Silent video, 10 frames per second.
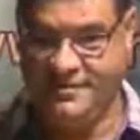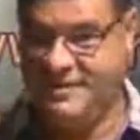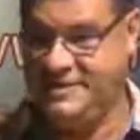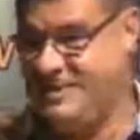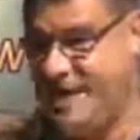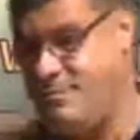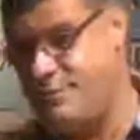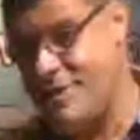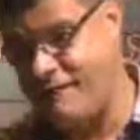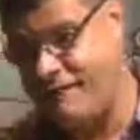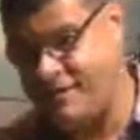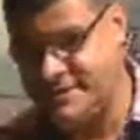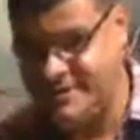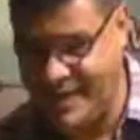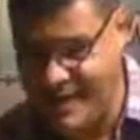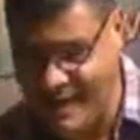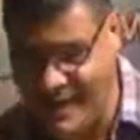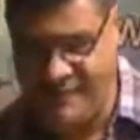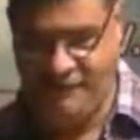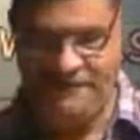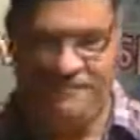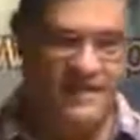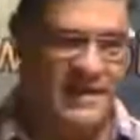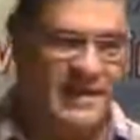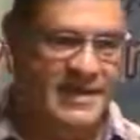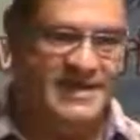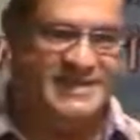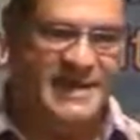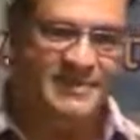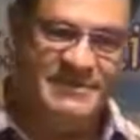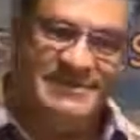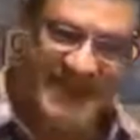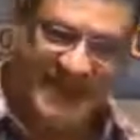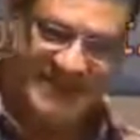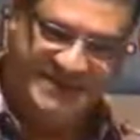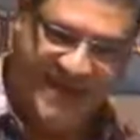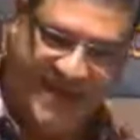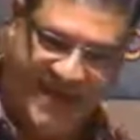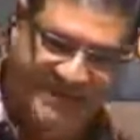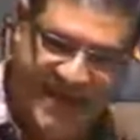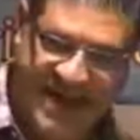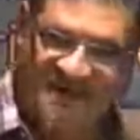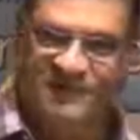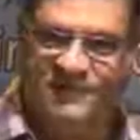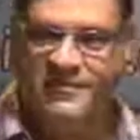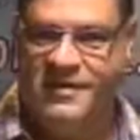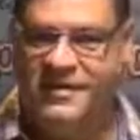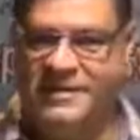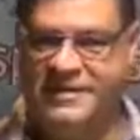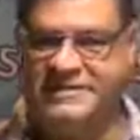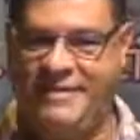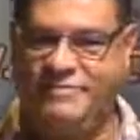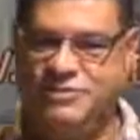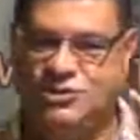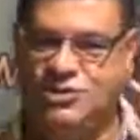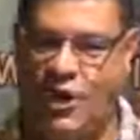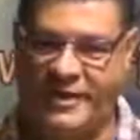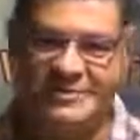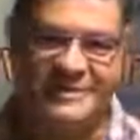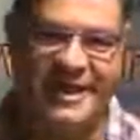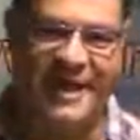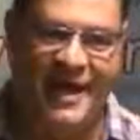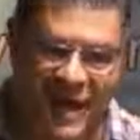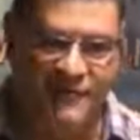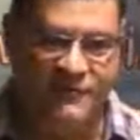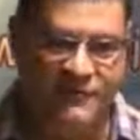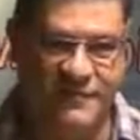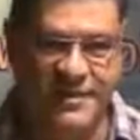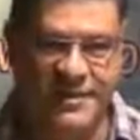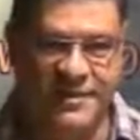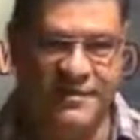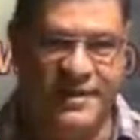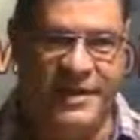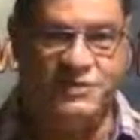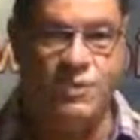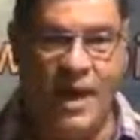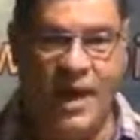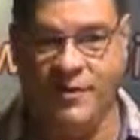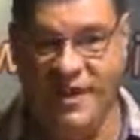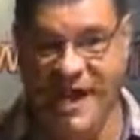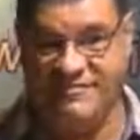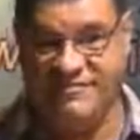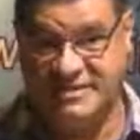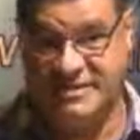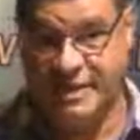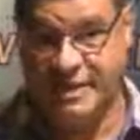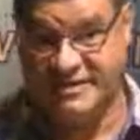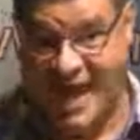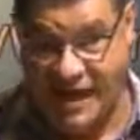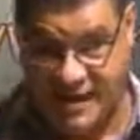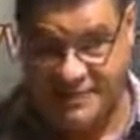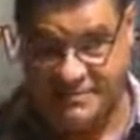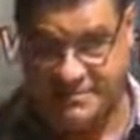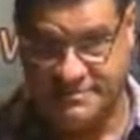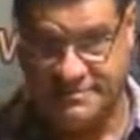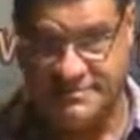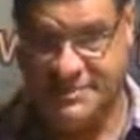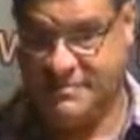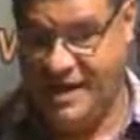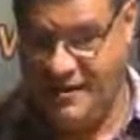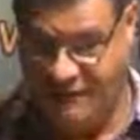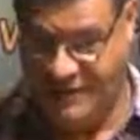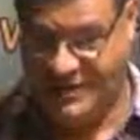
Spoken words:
the same preference that I have, the same taste as I have, the same choice that I have. That's why we have some antagonism, some conflict.